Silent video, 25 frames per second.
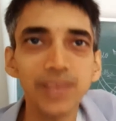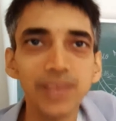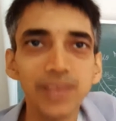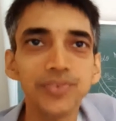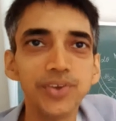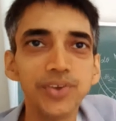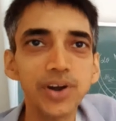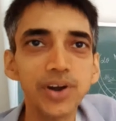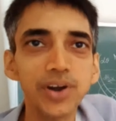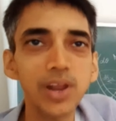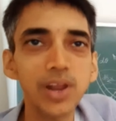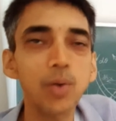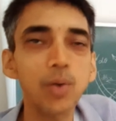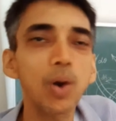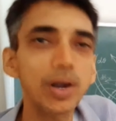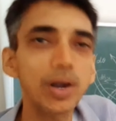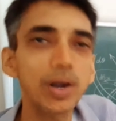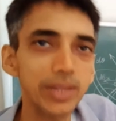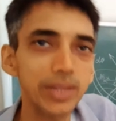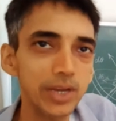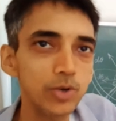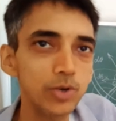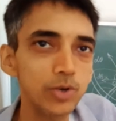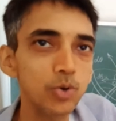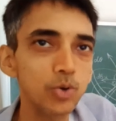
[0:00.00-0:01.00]
Generally what
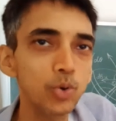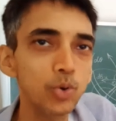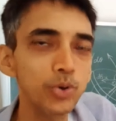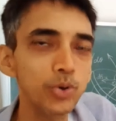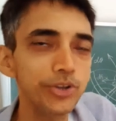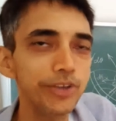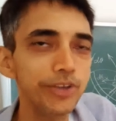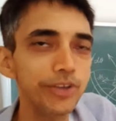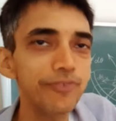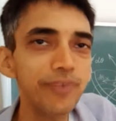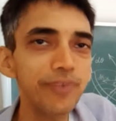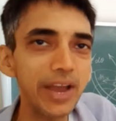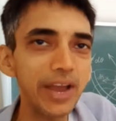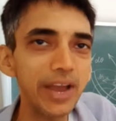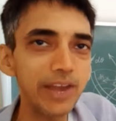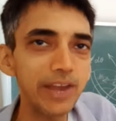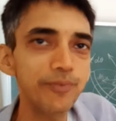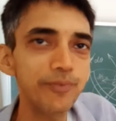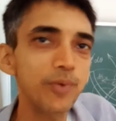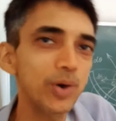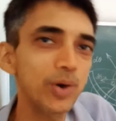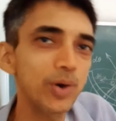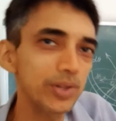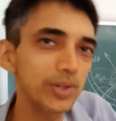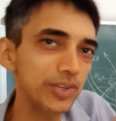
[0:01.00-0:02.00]
they do, they find
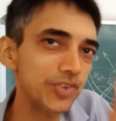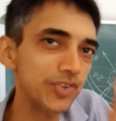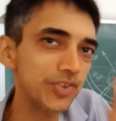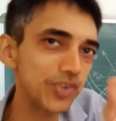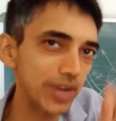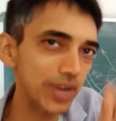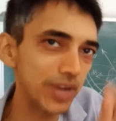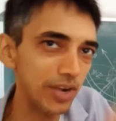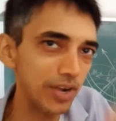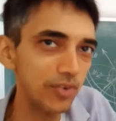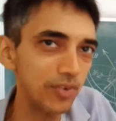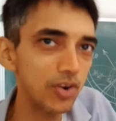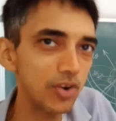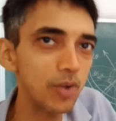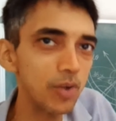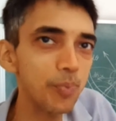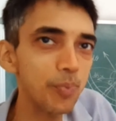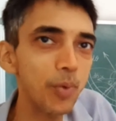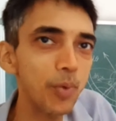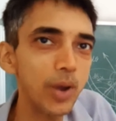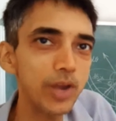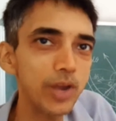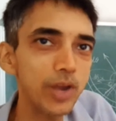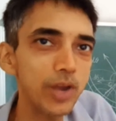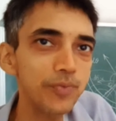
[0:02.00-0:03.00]
for the central
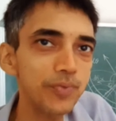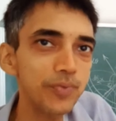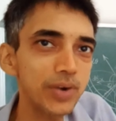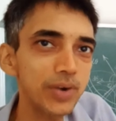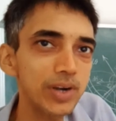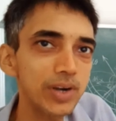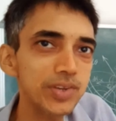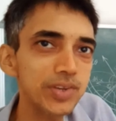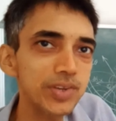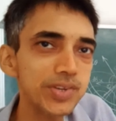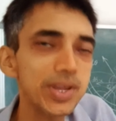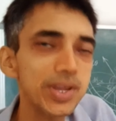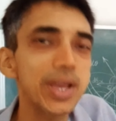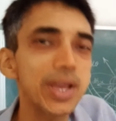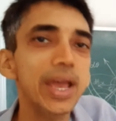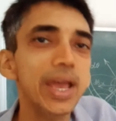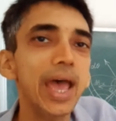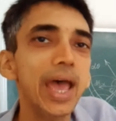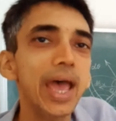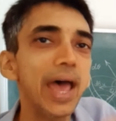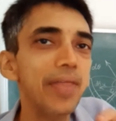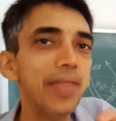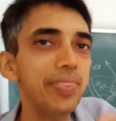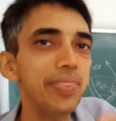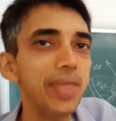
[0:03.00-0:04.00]
point first
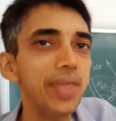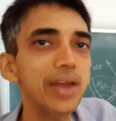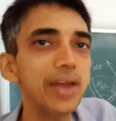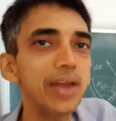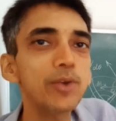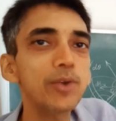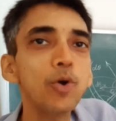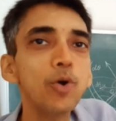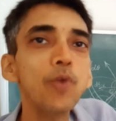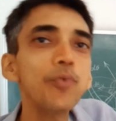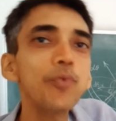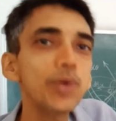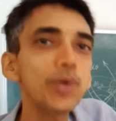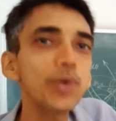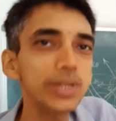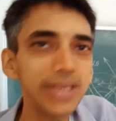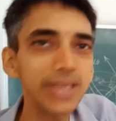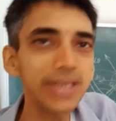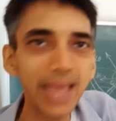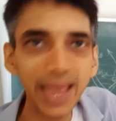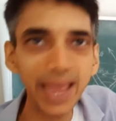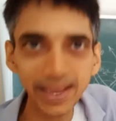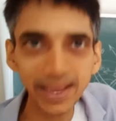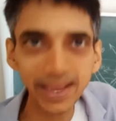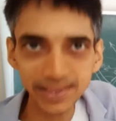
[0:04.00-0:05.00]
and then go for
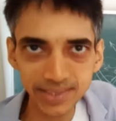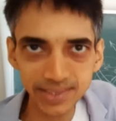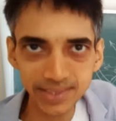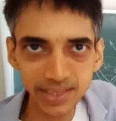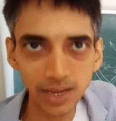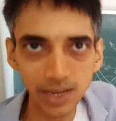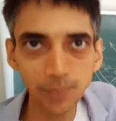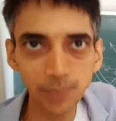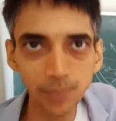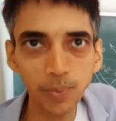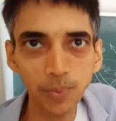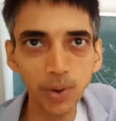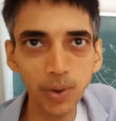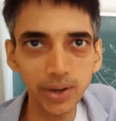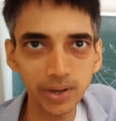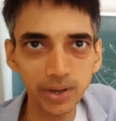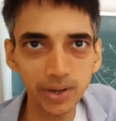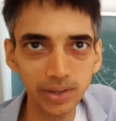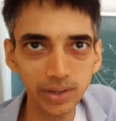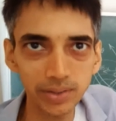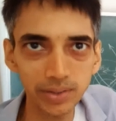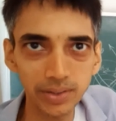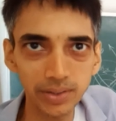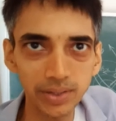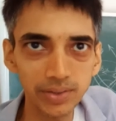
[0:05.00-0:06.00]
the axial point
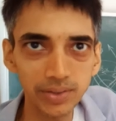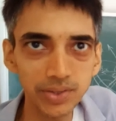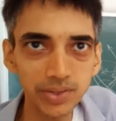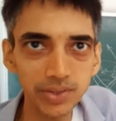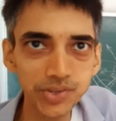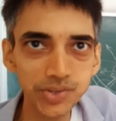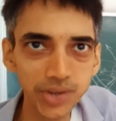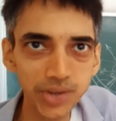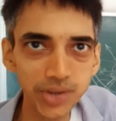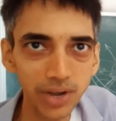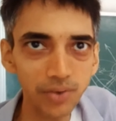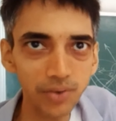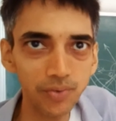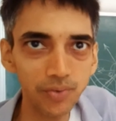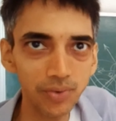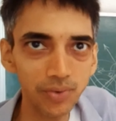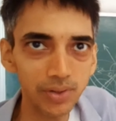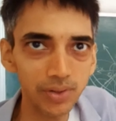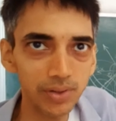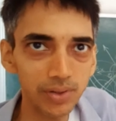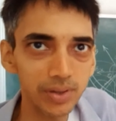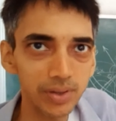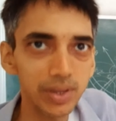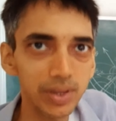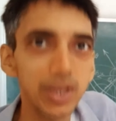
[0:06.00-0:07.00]
other than the
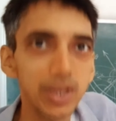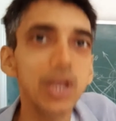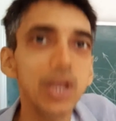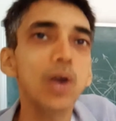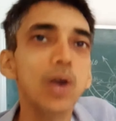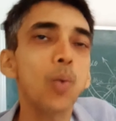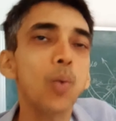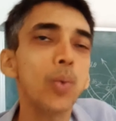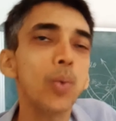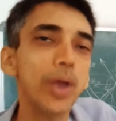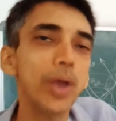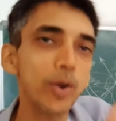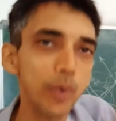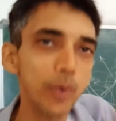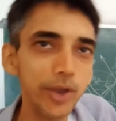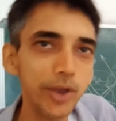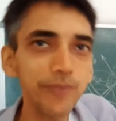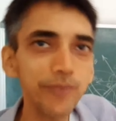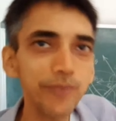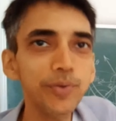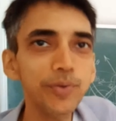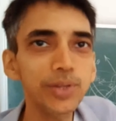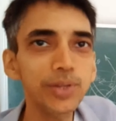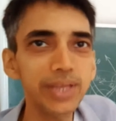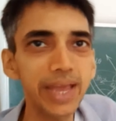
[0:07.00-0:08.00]
central. We are
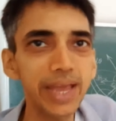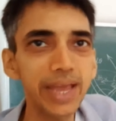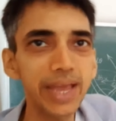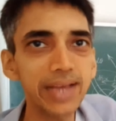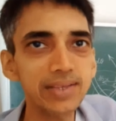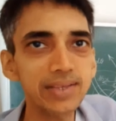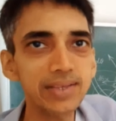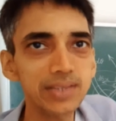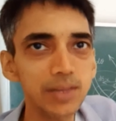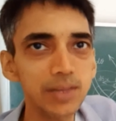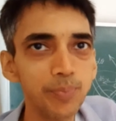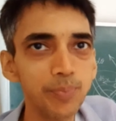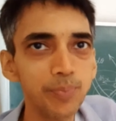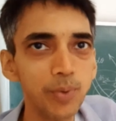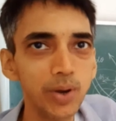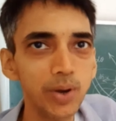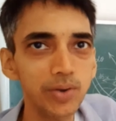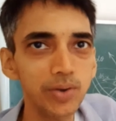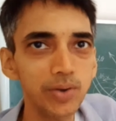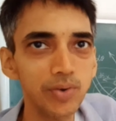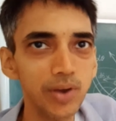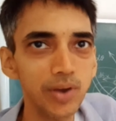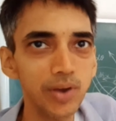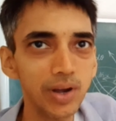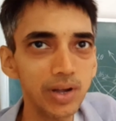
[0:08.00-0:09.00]
going for the axial point
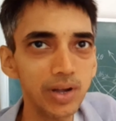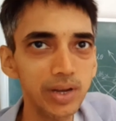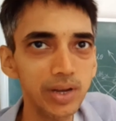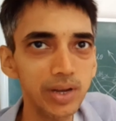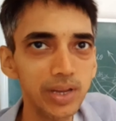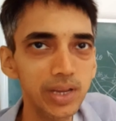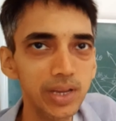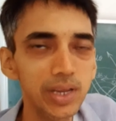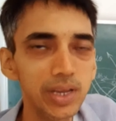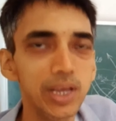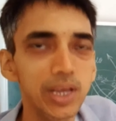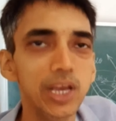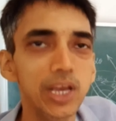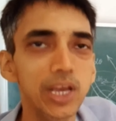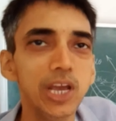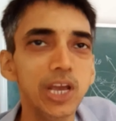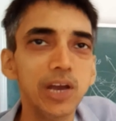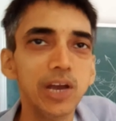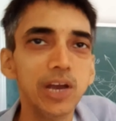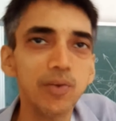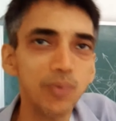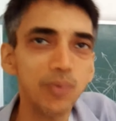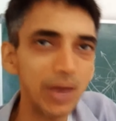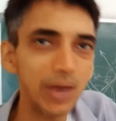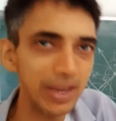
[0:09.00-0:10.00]
directly.
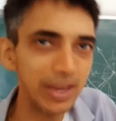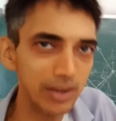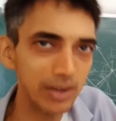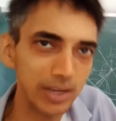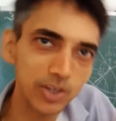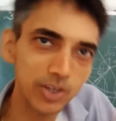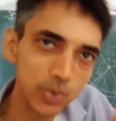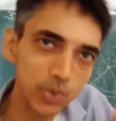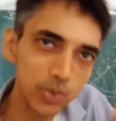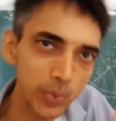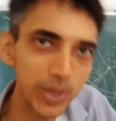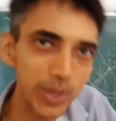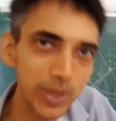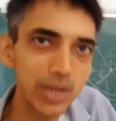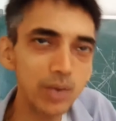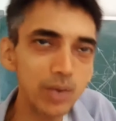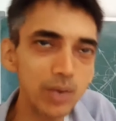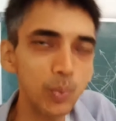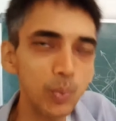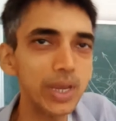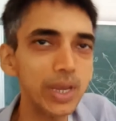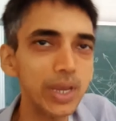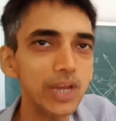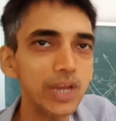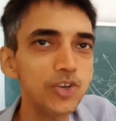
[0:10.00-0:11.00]
By a tweak,
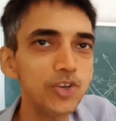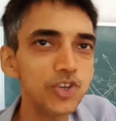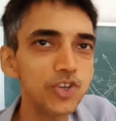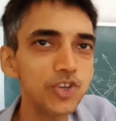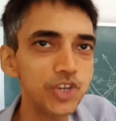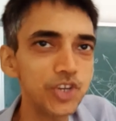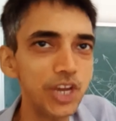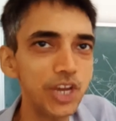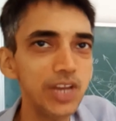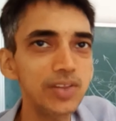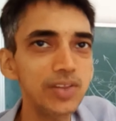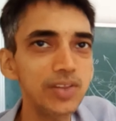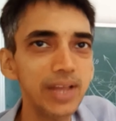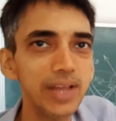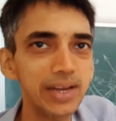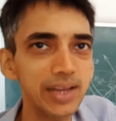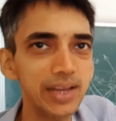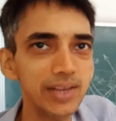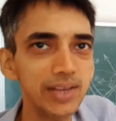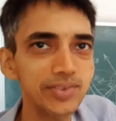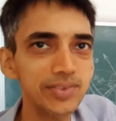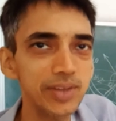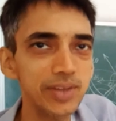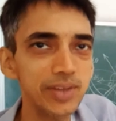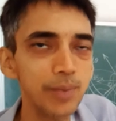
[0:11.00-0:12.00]
we can change that
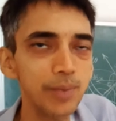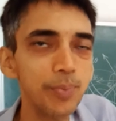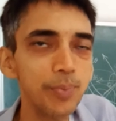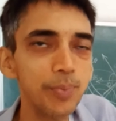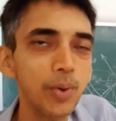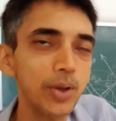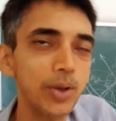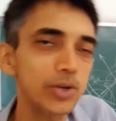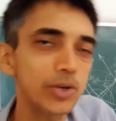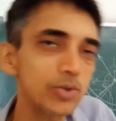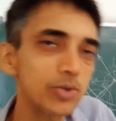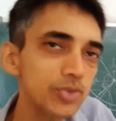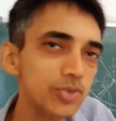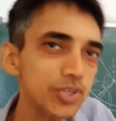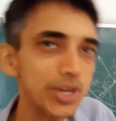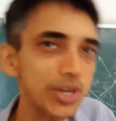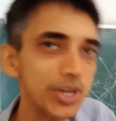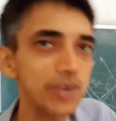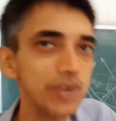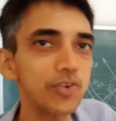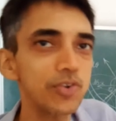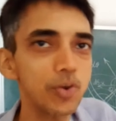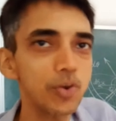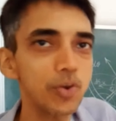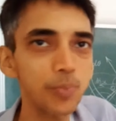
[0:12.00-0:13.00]
axial point to
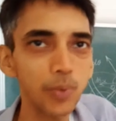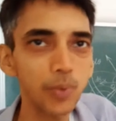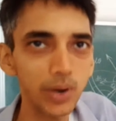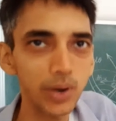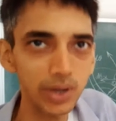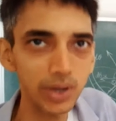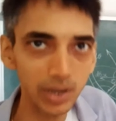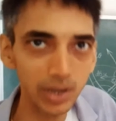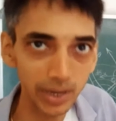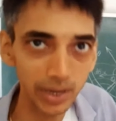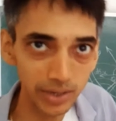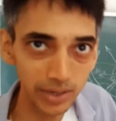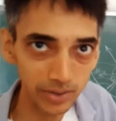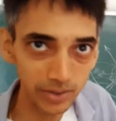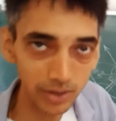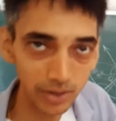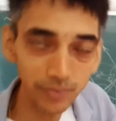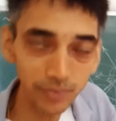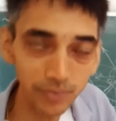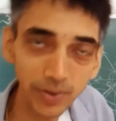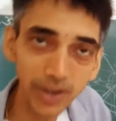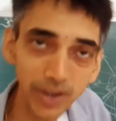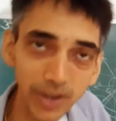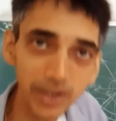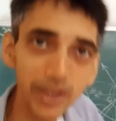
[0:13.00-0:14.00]
central point later.
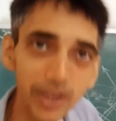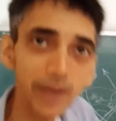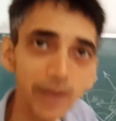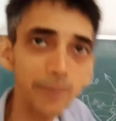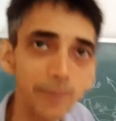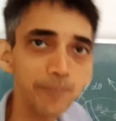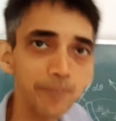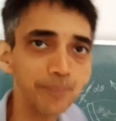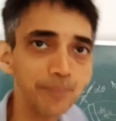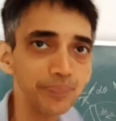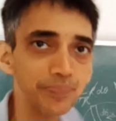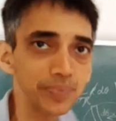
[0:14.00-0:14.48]
Fine, yeah?